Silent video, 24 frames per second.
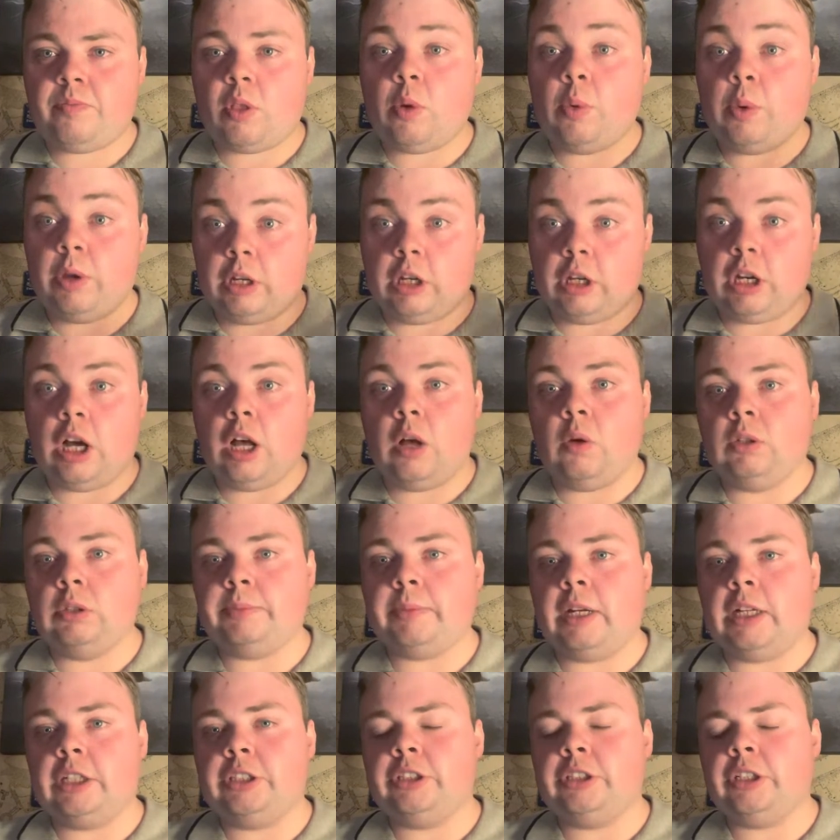when Carl was
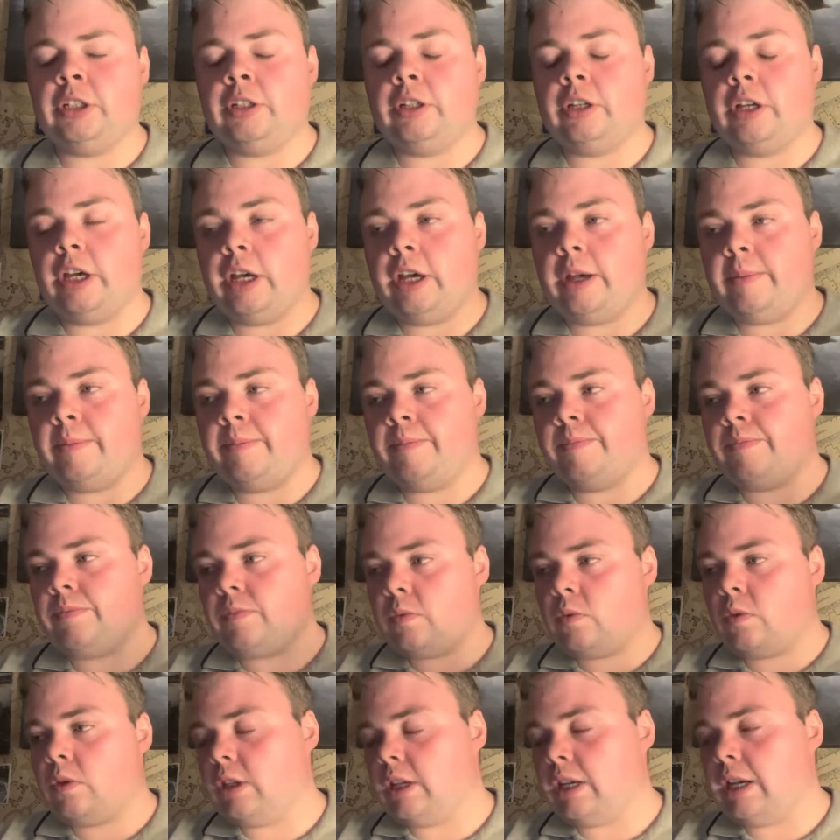manager. Um,
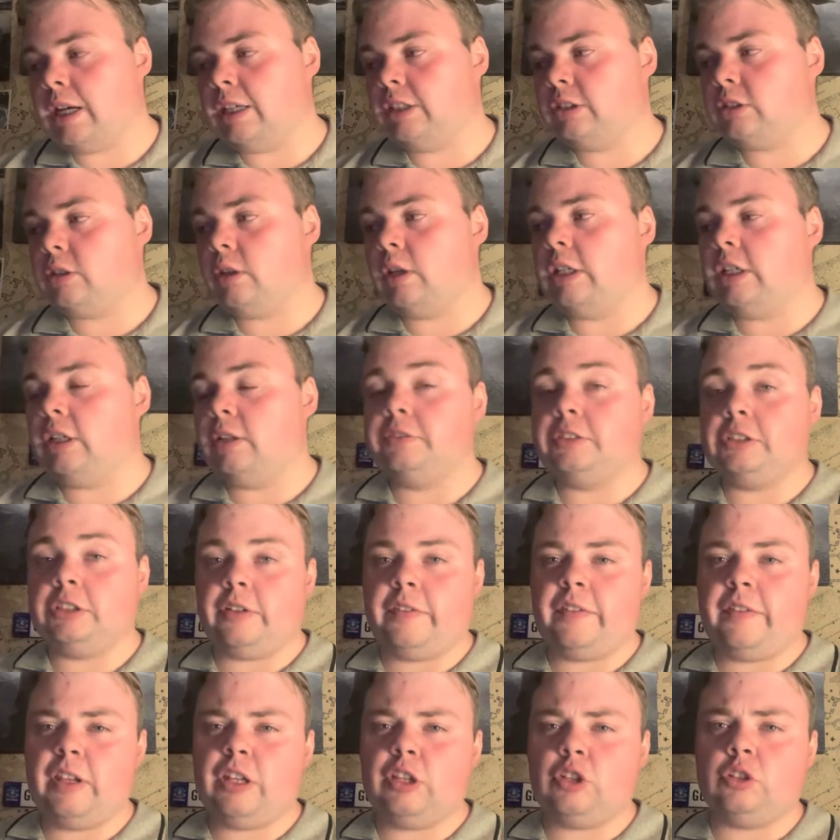it's got obviously I
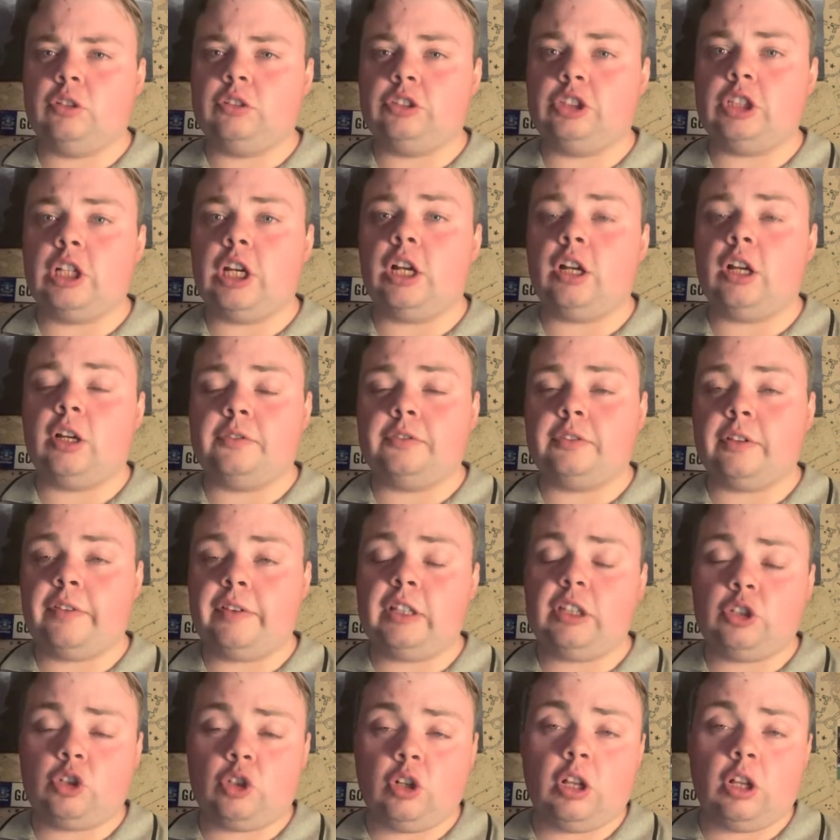think the colour shirt. Obviously, I think
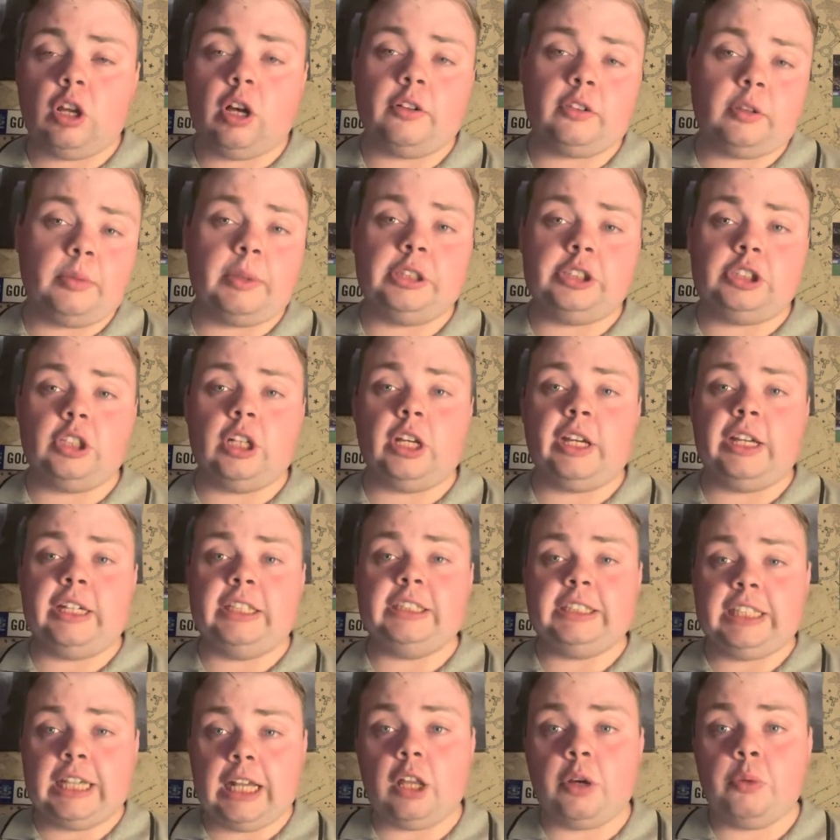the colour of the main shirt is
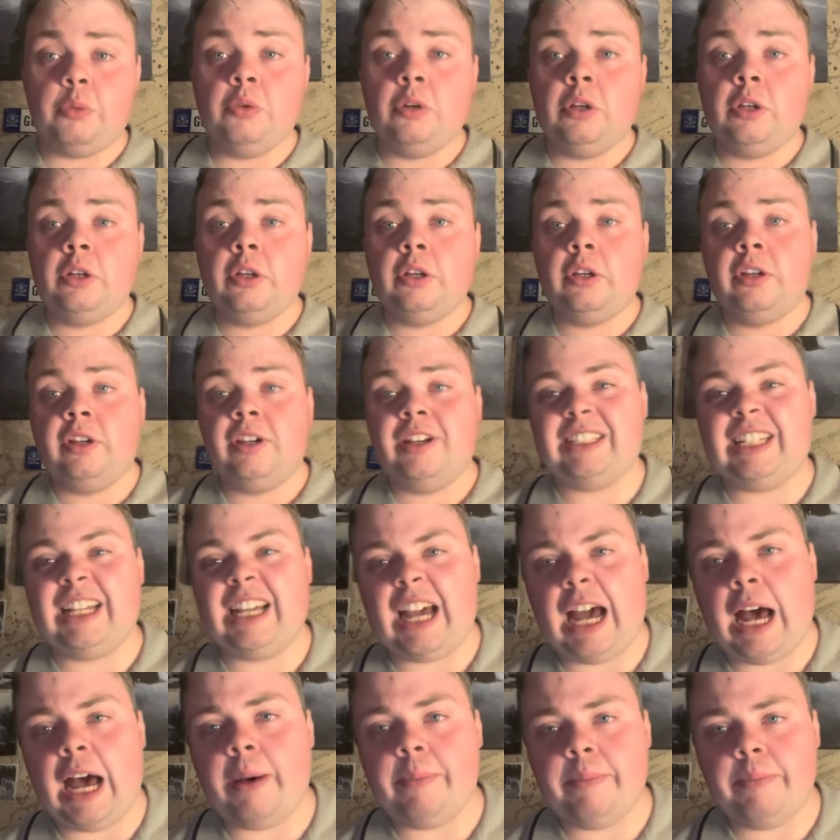yellow. It's like
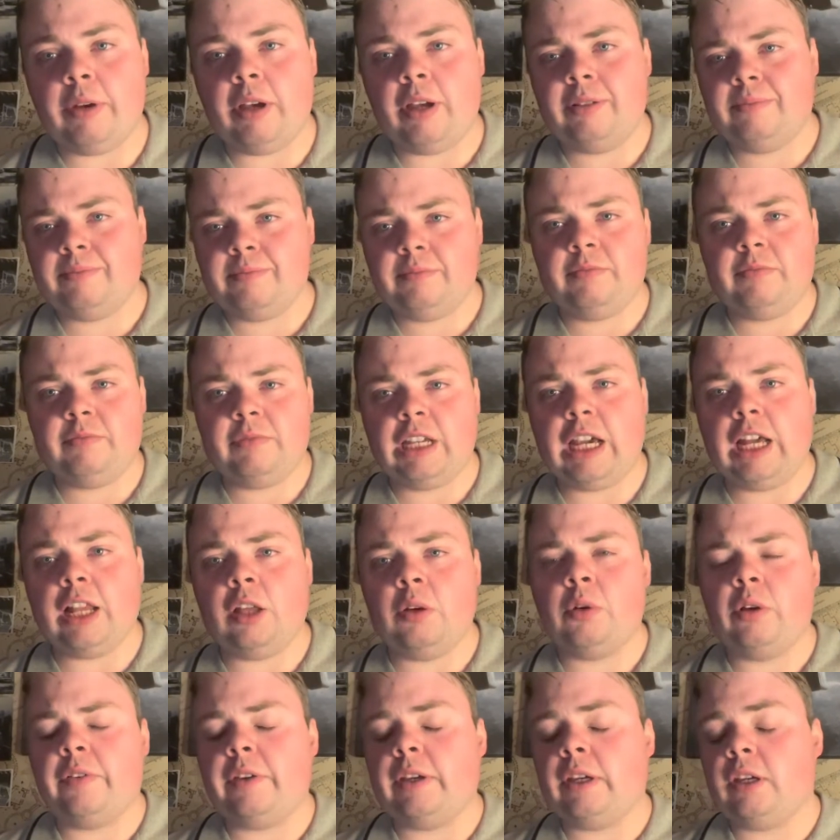amber
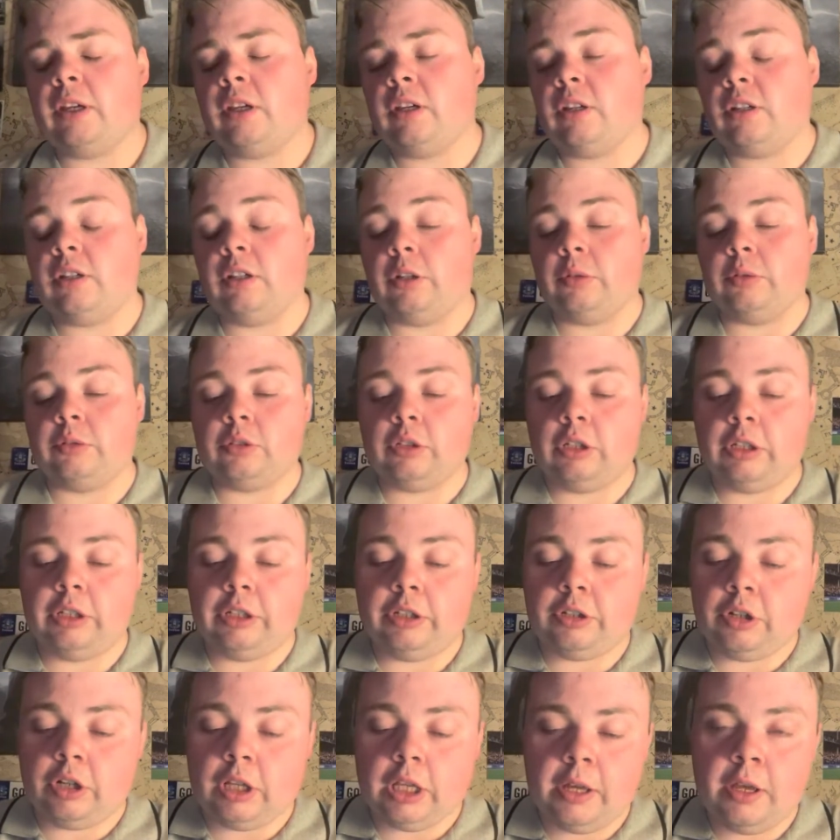yellow, I think. Don't know what colour you
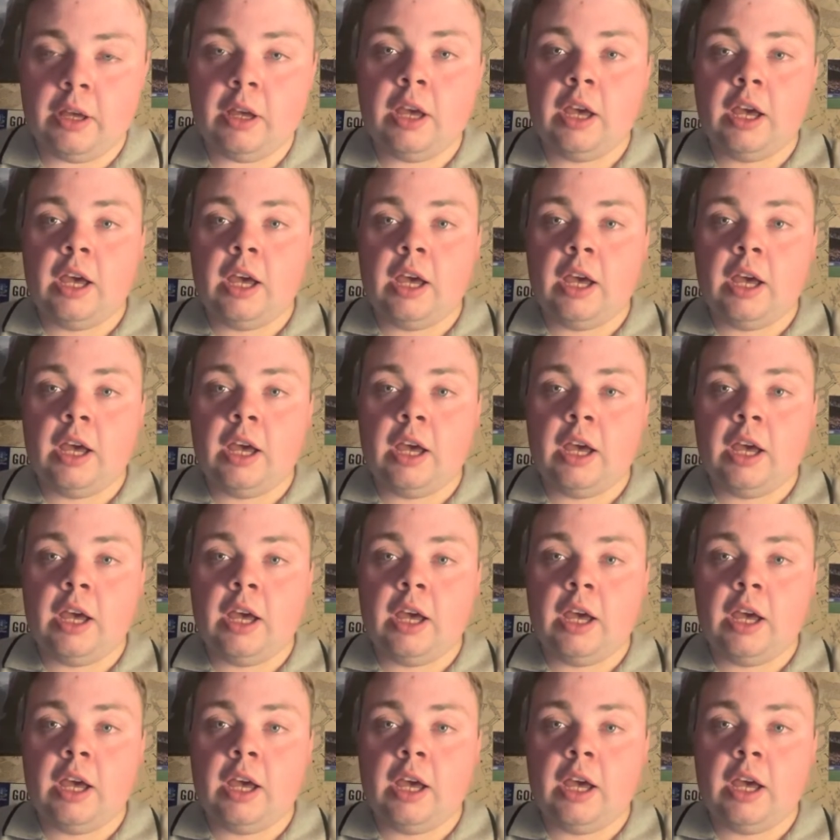call it.